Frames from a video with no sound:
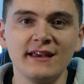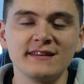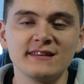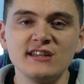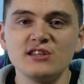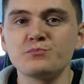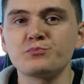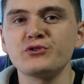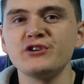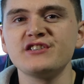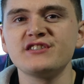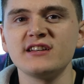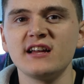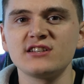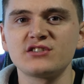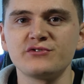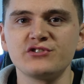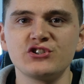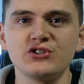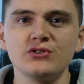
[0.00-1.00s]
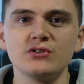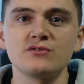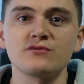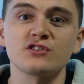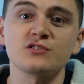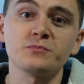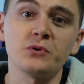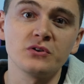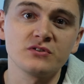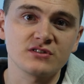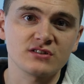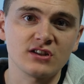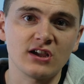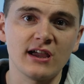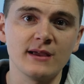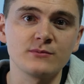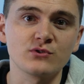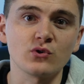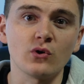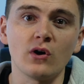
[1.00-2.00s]
These presets reduce response
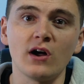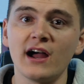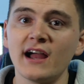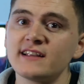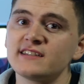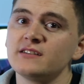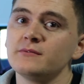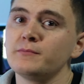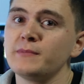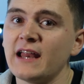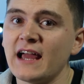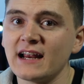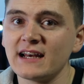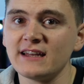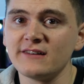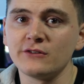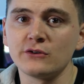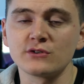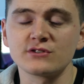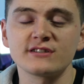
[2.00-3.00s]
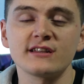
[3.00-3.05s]
times or heighten black levels